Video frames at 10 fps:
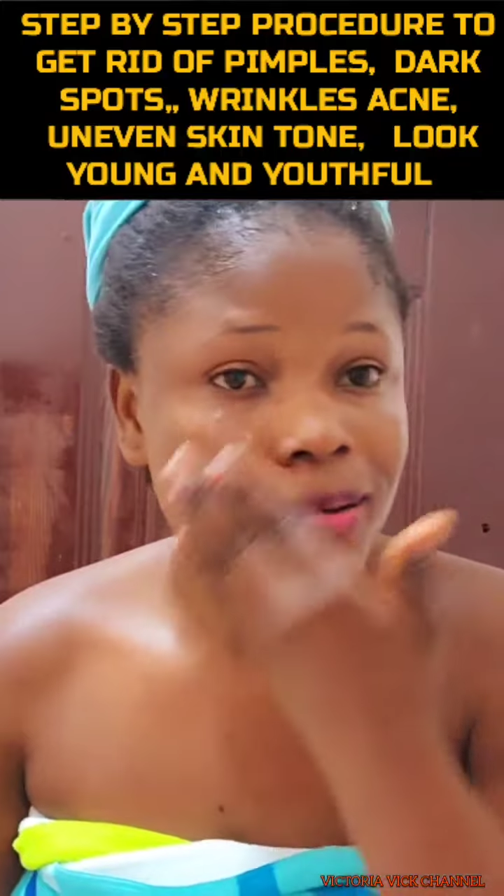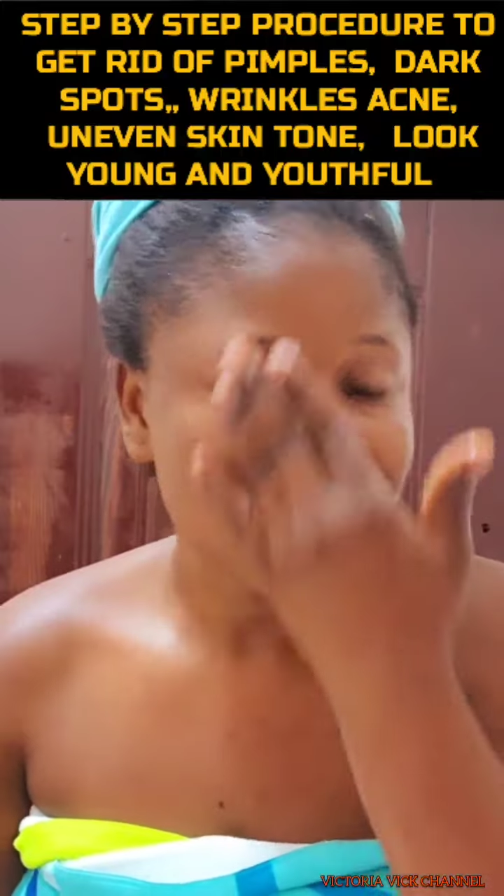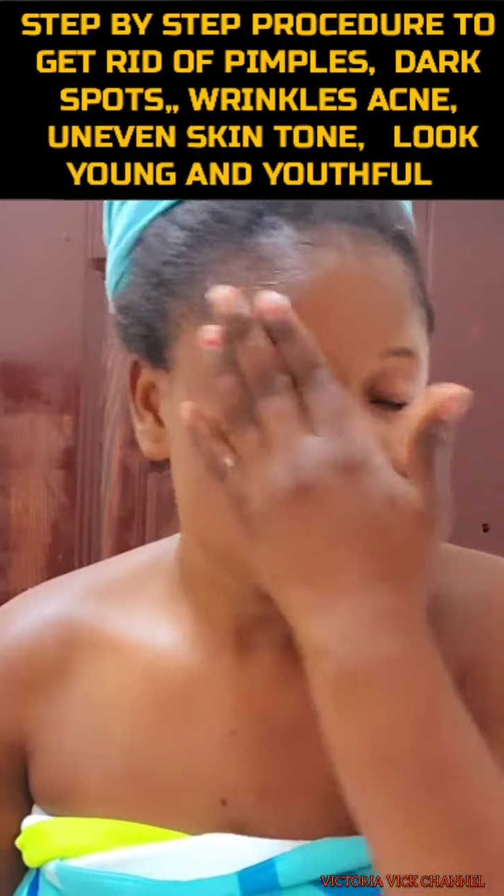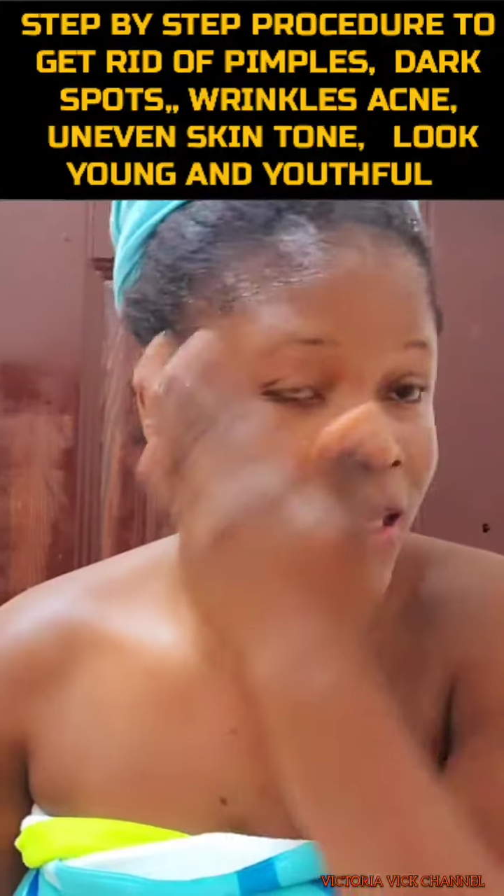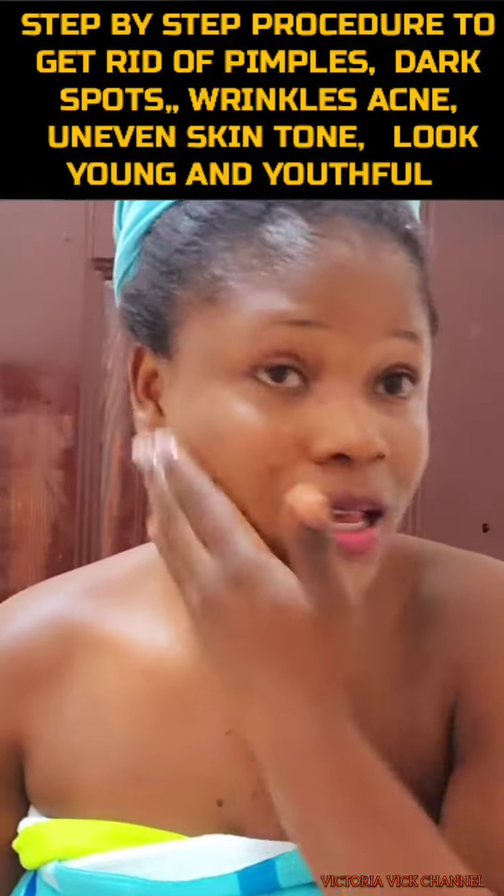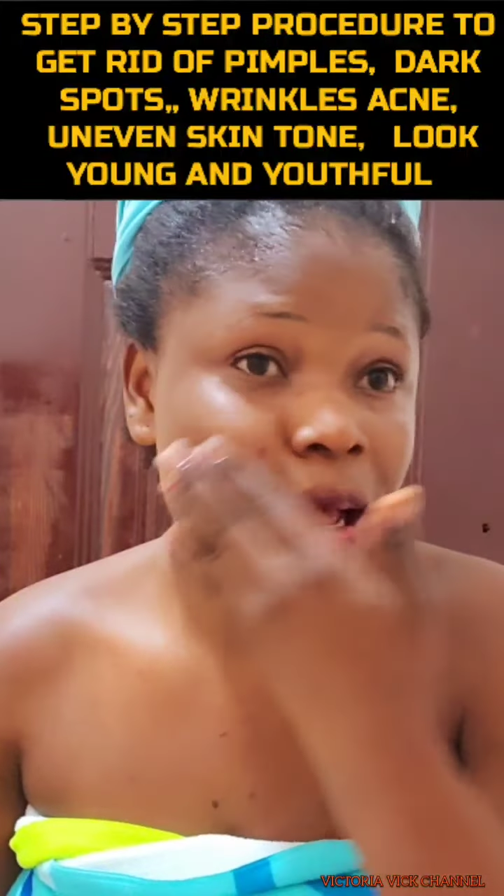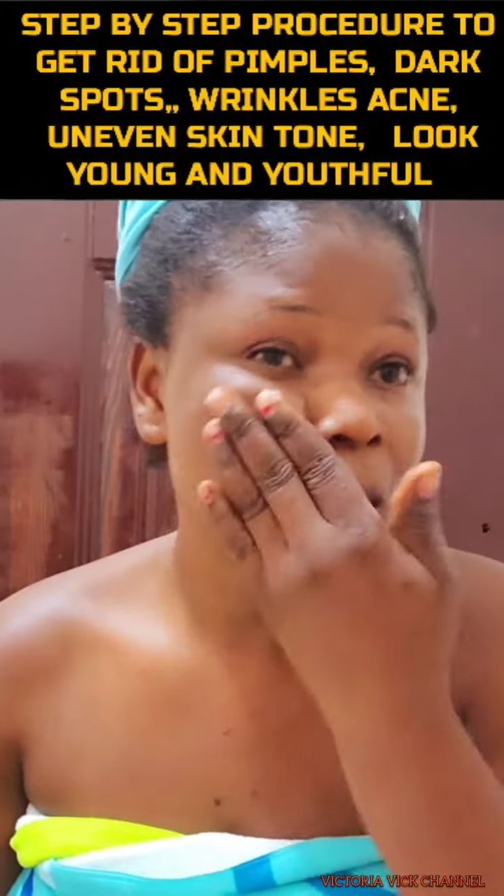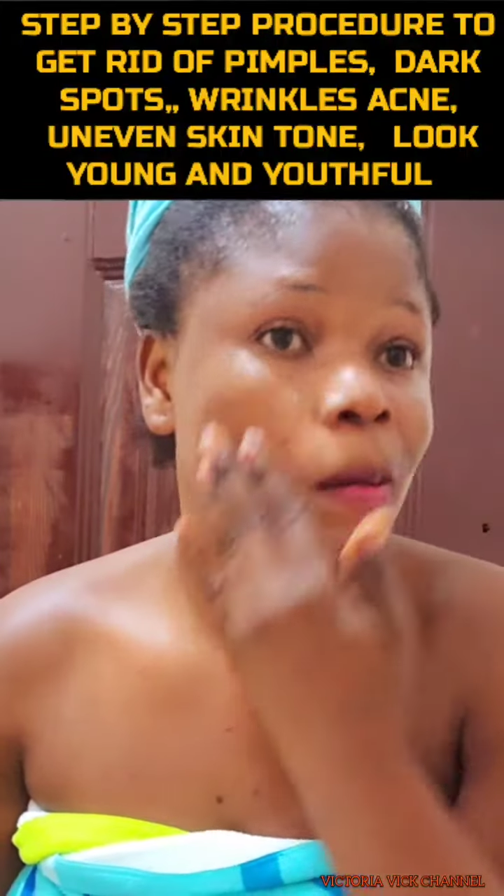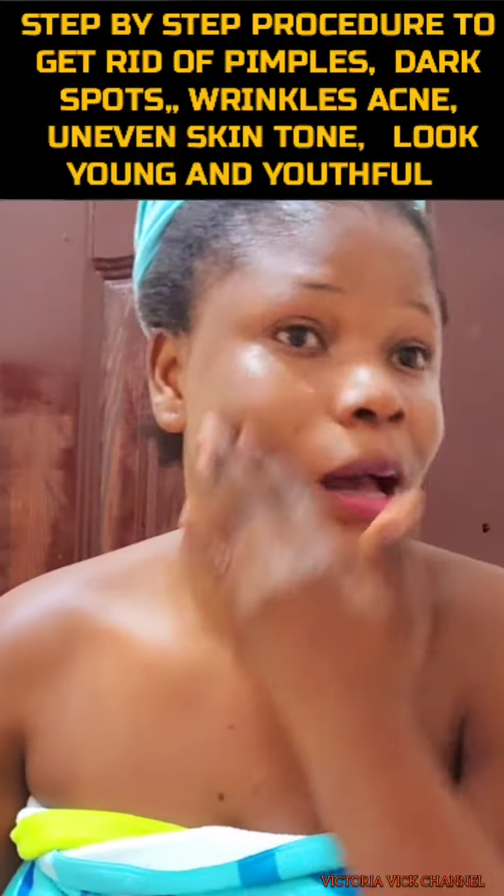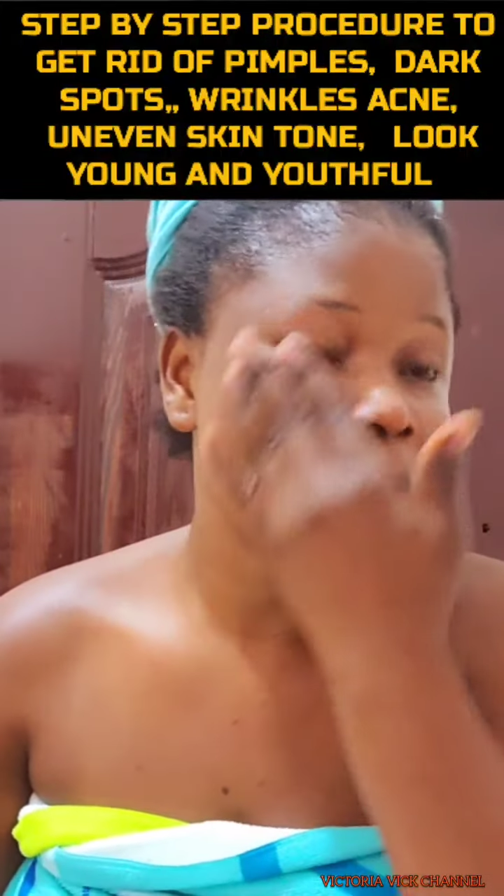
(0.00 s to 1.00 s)
you see how
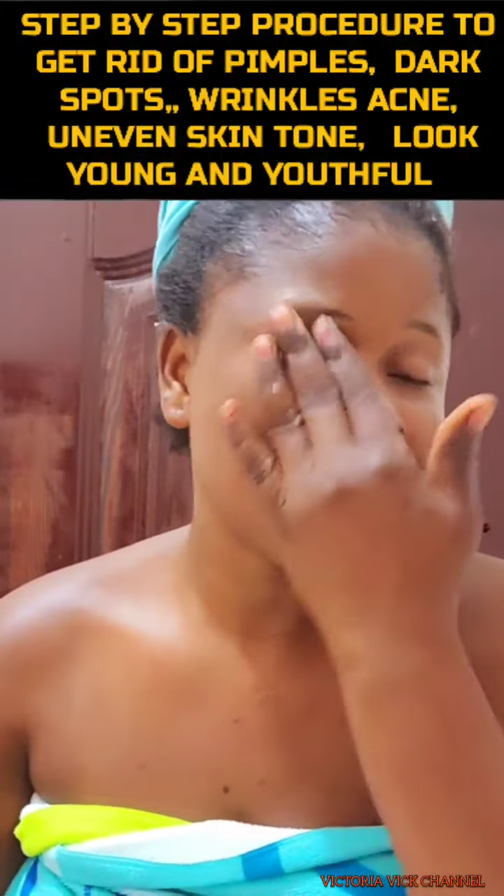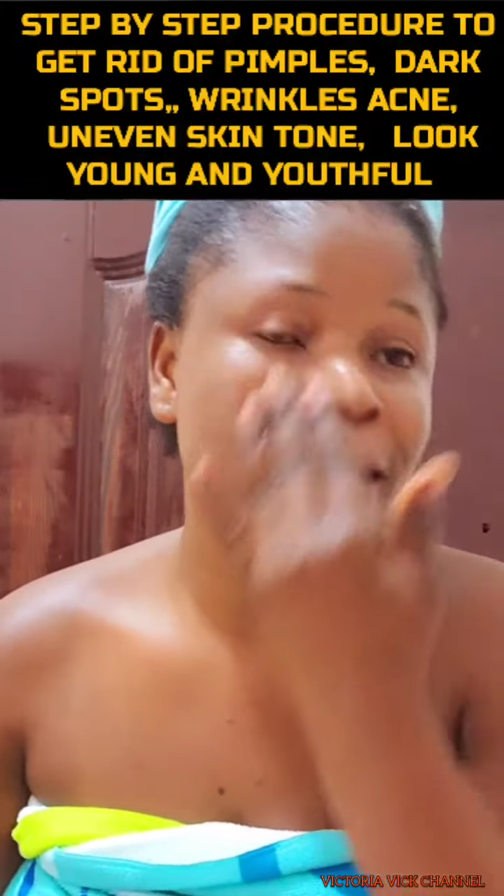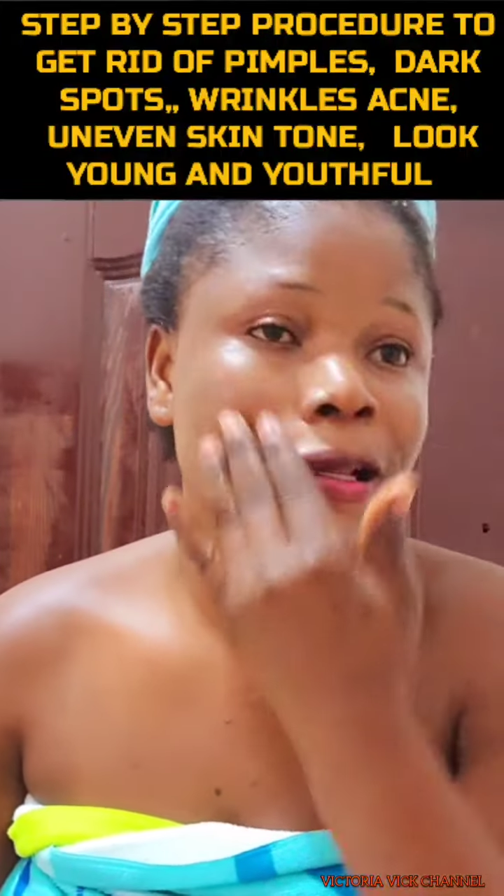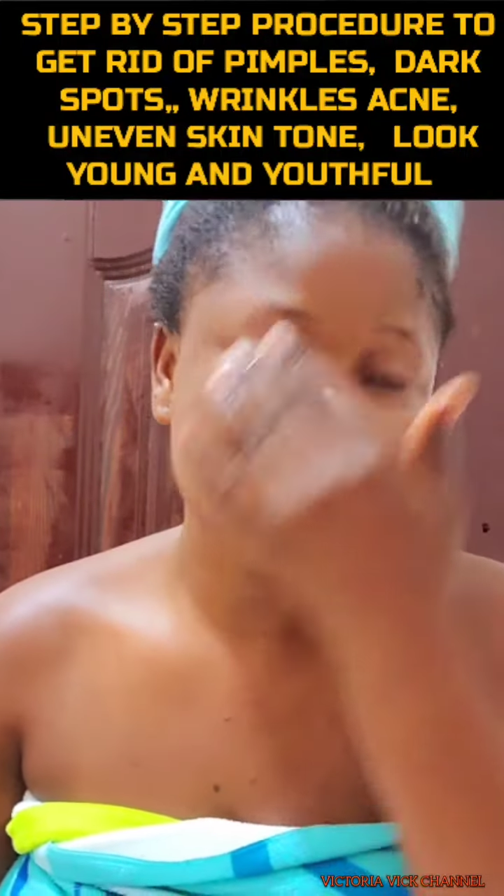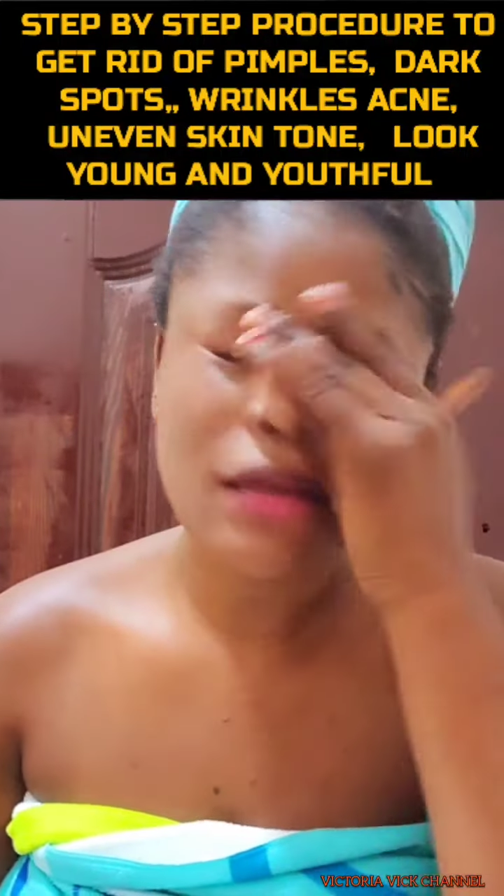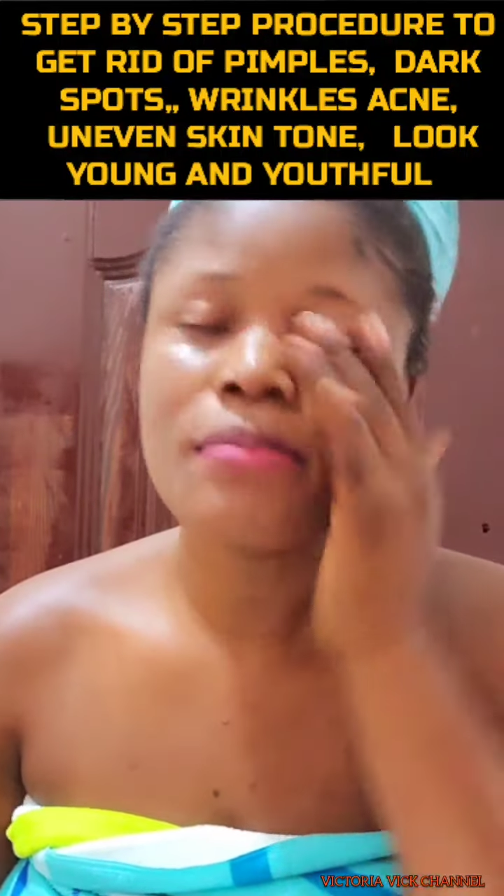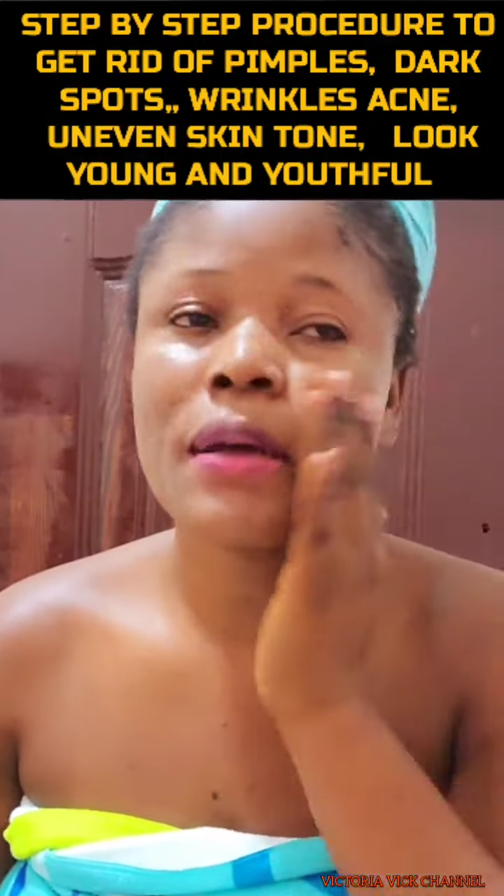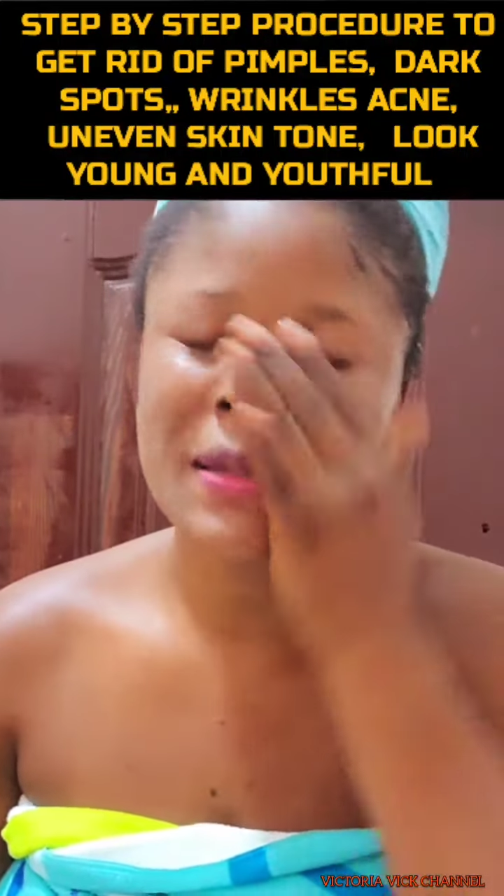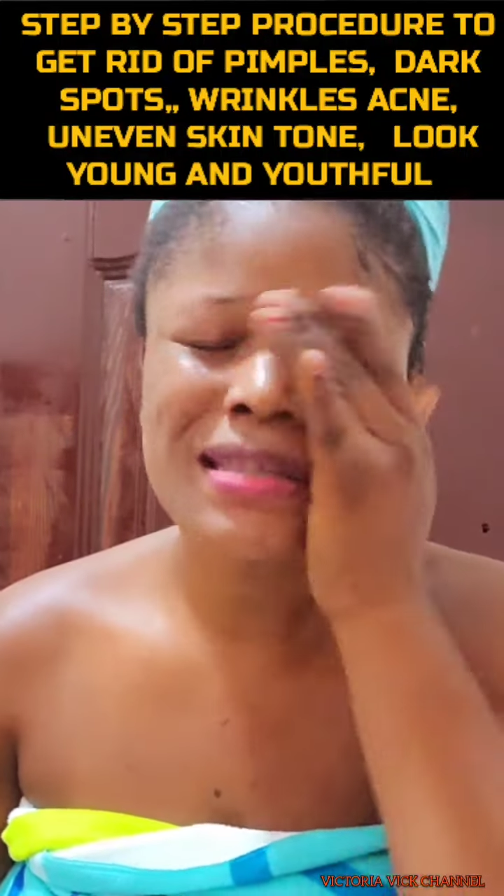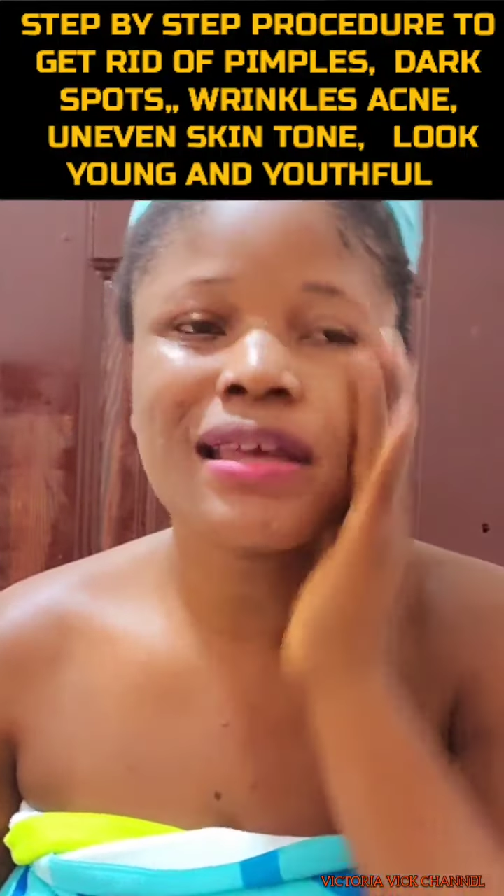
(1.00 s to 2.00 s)
I did it step by
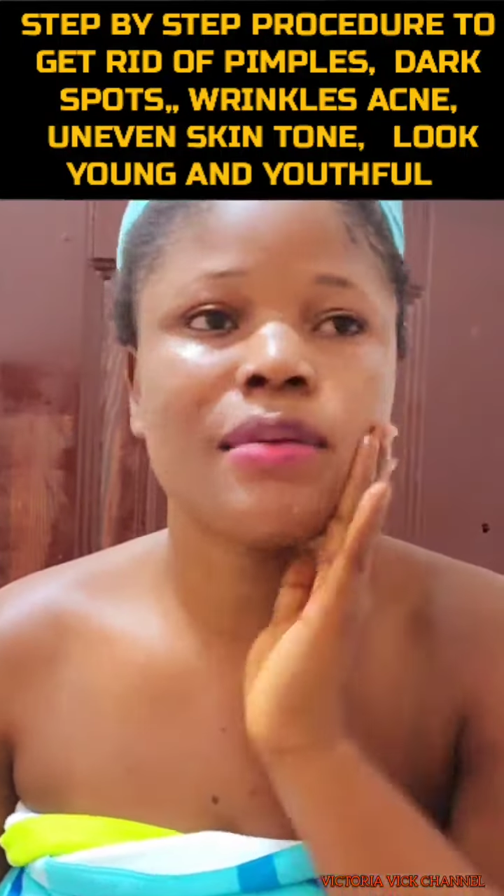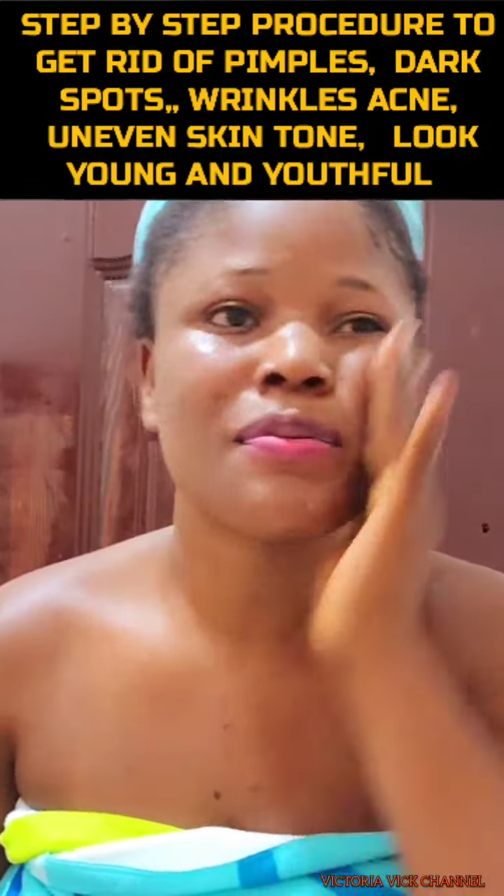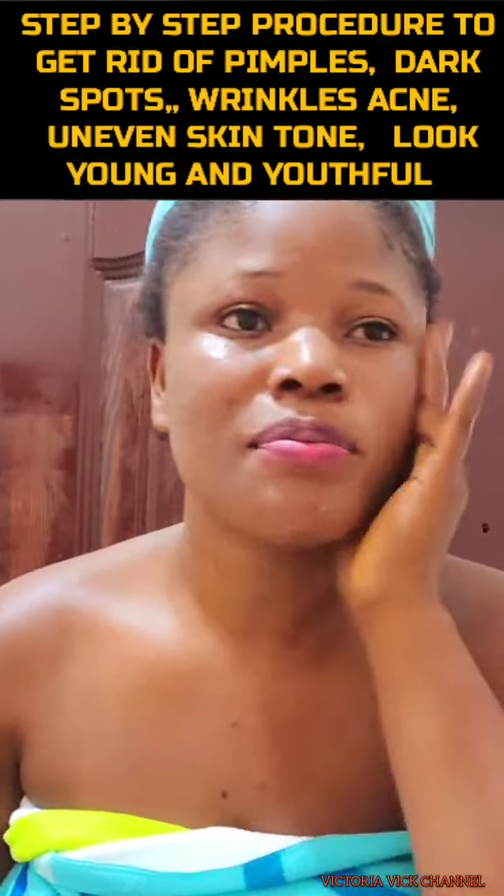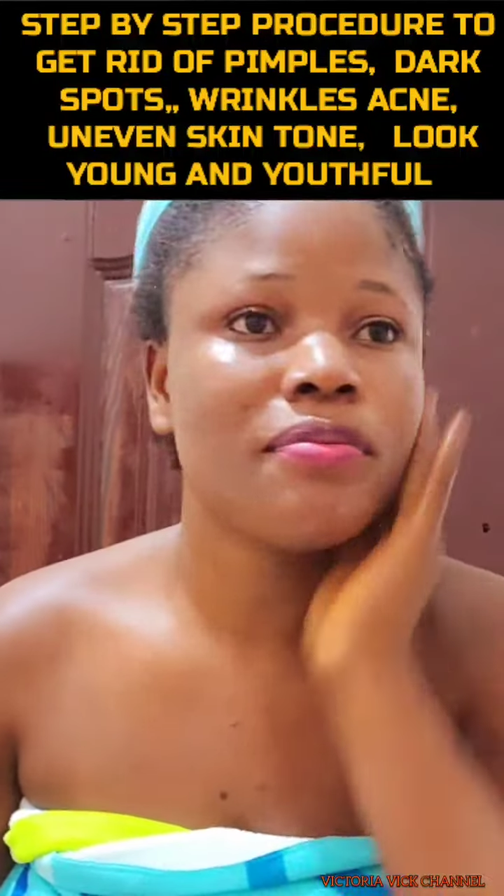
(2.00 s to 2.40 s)
step?